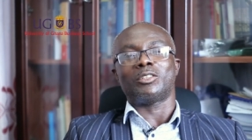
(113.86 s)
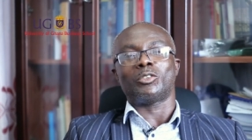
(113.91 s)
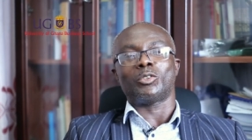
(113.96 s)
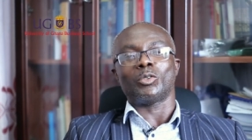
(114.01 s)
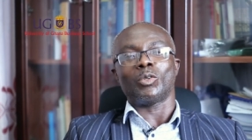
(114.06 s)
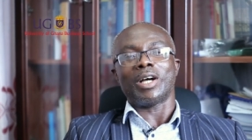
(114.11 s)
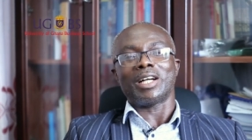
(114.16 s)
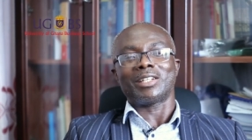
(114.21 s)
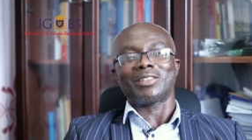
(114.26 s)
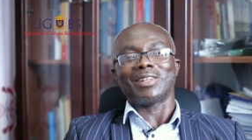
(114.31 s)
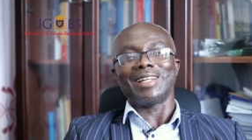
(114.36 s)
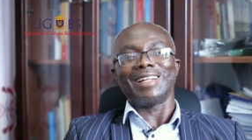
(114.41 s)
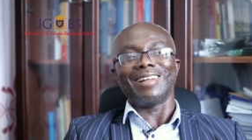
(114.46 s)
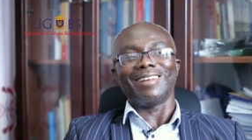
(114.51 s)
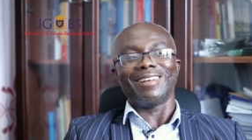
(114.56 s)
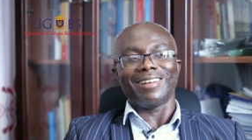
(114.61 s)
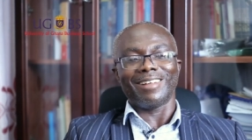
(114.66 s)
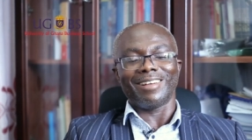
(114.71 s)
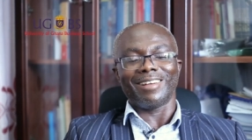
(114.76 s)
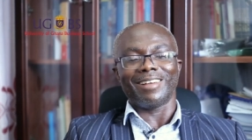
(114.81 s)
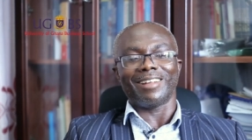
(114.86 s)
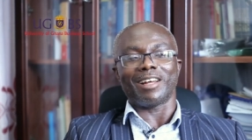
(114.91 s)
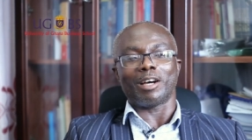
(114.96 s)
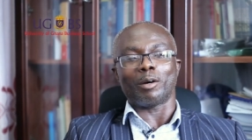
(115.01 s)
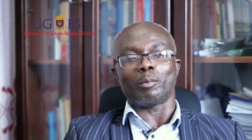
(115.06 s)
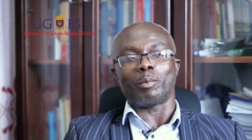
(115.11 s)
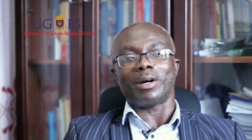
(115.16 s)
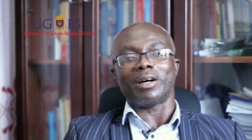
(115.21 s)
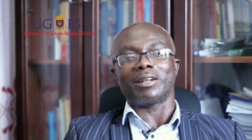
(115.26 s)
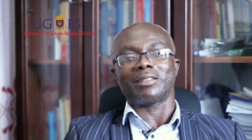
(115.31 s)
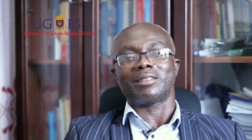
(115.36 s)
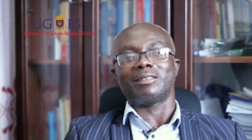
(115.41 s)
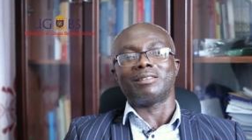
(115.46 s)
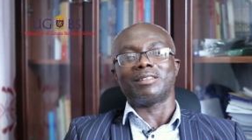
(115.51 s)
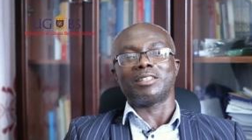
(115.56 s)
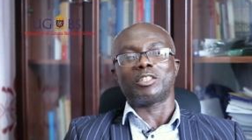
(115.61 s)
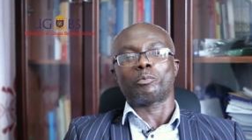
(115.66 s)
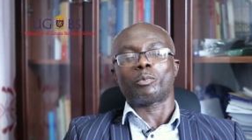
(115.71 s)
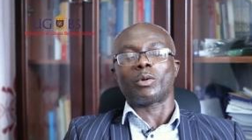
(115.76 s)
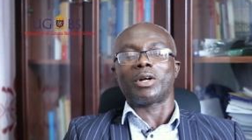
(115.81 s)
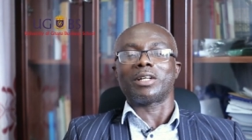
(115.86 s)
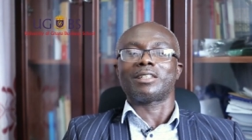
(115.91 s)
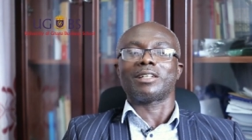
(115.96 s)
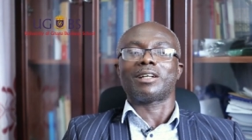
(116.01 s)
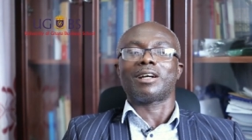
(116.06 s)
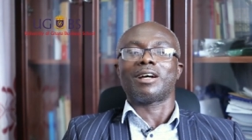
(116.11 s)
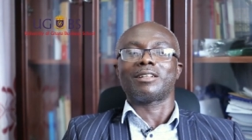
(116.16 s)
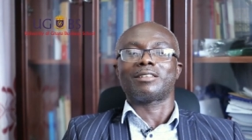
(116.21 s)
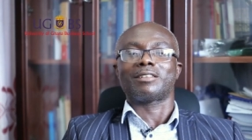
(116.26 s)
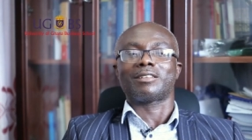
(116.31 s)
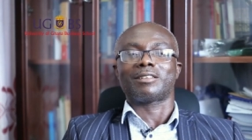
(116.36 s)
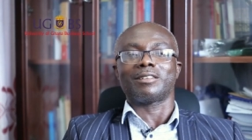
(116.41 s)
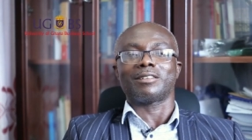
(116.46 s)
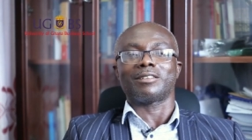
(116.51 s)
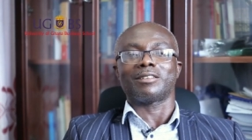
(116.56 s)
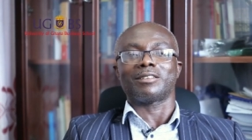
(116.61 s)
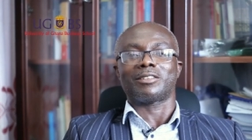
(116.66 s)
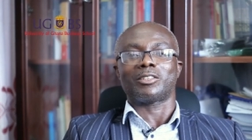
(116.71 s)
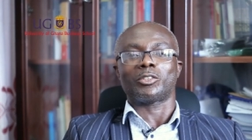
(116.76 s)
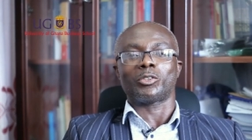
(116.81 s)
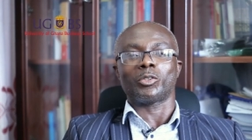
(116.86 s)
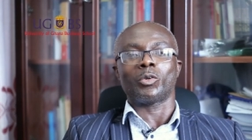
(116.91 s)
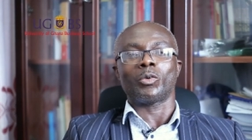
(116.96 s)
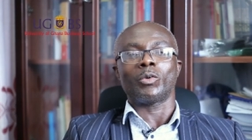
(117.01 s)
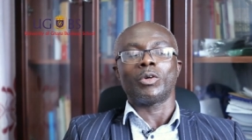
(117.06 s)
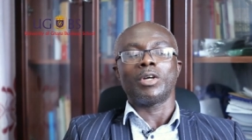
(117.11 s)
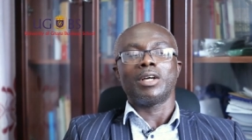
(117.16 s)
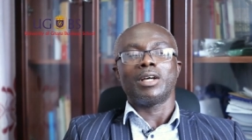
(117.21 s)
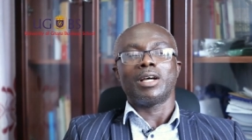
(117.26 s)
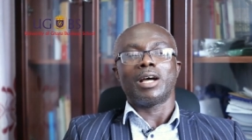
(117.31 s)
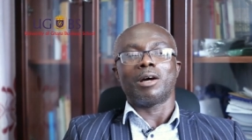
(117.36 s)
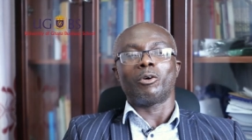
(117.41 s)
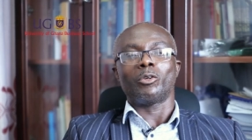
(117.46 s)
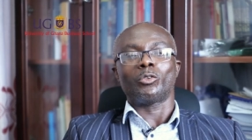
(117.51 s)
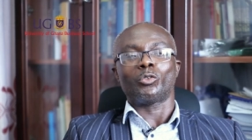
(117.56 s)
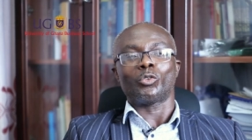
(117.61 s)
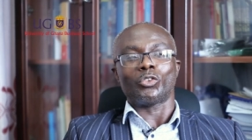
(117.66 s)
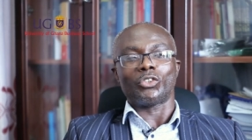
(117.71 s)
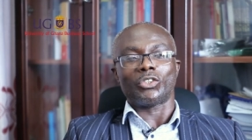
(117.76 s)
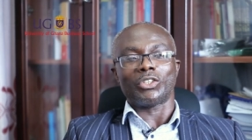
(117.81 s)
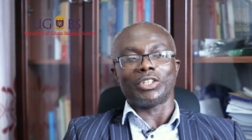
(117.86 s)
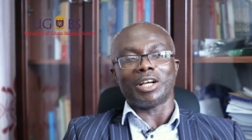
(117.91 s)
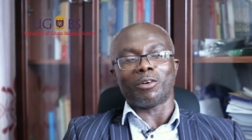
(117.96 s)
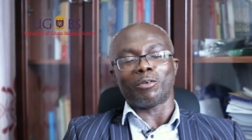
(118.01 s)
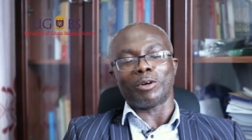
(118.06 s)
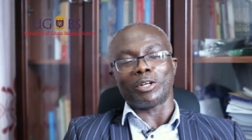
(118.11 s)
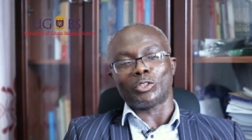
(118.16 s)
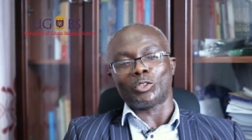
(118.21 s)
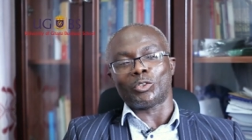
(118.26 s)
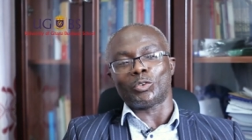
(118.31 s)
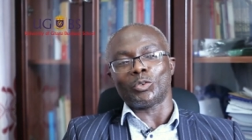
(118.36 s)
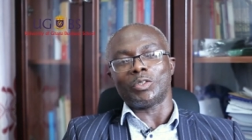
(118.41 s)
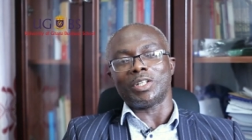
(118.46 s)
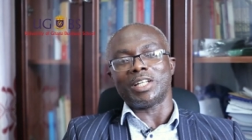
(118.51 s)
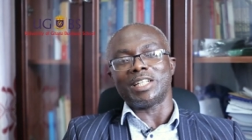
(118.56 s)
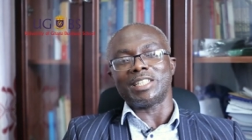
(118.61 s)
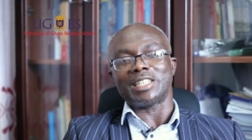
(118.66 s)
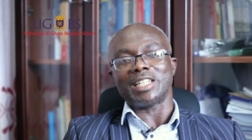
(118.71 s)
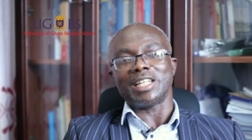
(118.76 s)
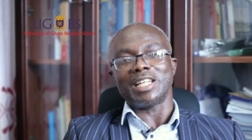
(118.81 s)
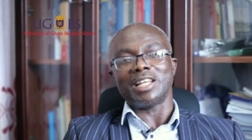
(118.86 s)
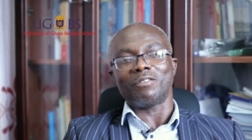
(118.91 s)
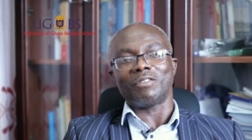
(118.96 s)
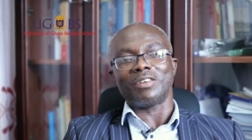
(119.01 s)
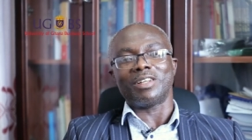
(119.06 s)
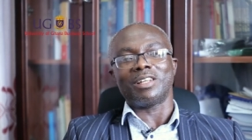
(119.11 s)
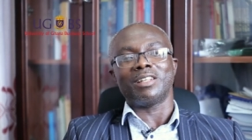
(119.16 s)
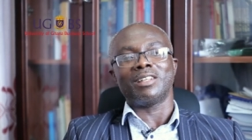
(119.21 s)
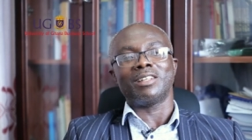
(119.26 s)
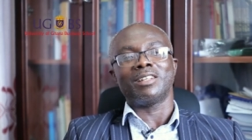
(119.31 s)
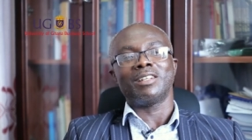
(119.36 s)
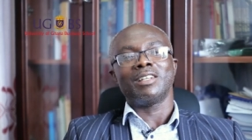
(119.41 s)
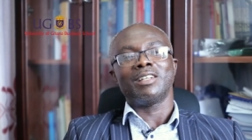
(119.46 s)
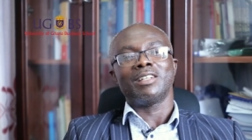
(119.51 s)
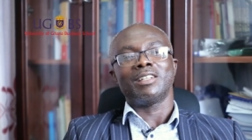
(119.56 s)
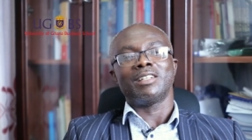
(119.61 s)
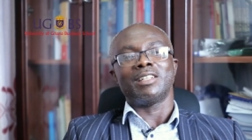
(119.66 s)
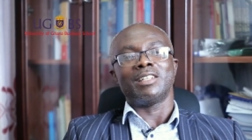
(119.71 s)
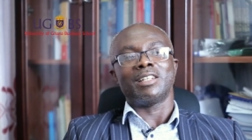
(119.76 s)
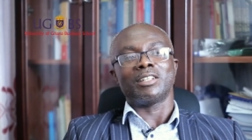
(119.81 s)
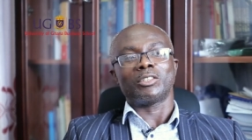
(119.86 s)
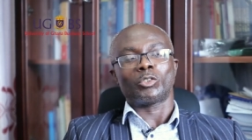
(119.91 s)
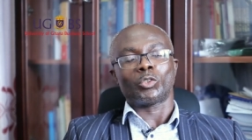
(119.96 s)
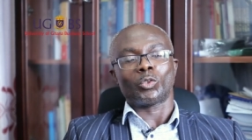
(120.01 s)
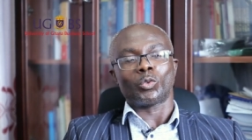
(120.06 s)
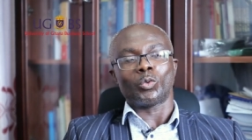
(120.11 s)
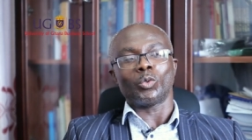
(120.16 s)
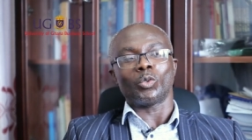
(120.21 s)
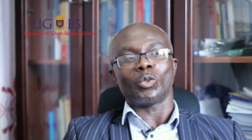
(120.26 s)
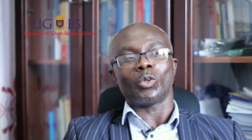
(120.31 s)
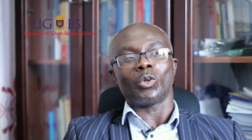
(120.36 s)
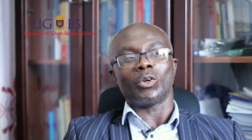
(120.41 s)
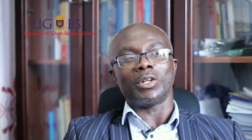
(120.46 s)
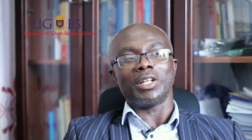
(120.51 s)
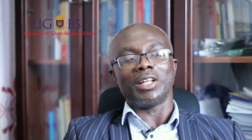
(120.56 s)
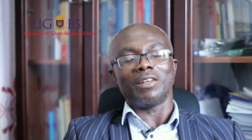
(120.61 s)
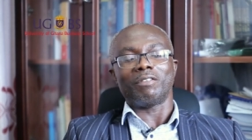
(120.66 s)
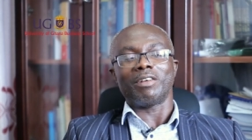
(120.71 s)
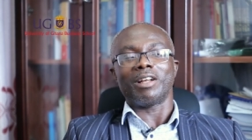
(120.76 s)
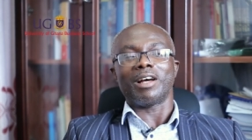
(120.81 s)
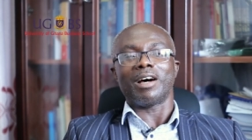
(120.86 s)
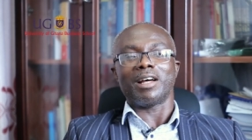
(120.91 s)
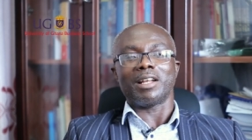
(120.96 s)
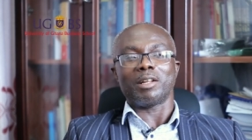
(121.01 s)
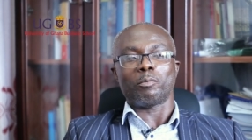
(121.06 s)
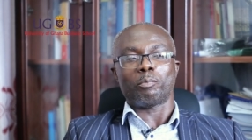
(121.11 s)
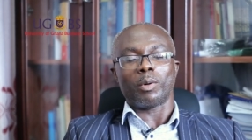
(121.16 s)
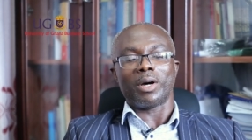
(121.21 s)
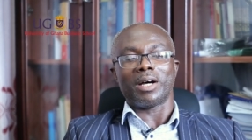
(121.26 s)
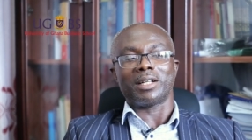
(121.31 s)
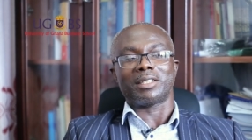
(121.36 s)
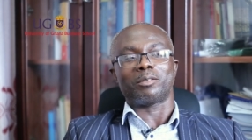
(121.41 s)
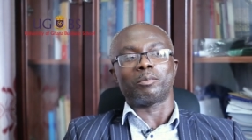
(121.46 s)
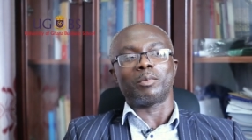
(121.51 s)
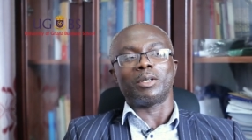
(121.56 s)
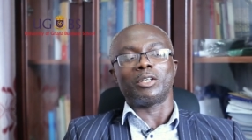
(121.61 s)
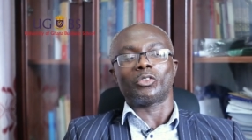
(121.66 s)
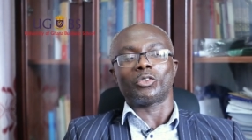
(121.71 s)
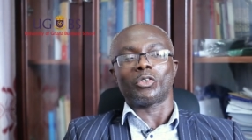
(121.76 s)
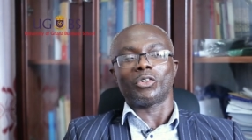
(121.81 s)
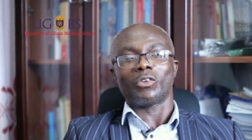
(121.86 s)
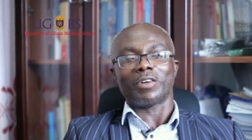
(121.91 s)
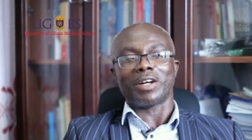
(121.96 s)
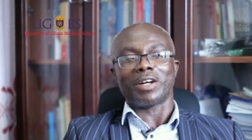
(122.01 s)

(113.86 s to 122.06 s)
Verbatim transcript: to actually learn about these practical skills. So I want to see our students leaving the school or leaving our department on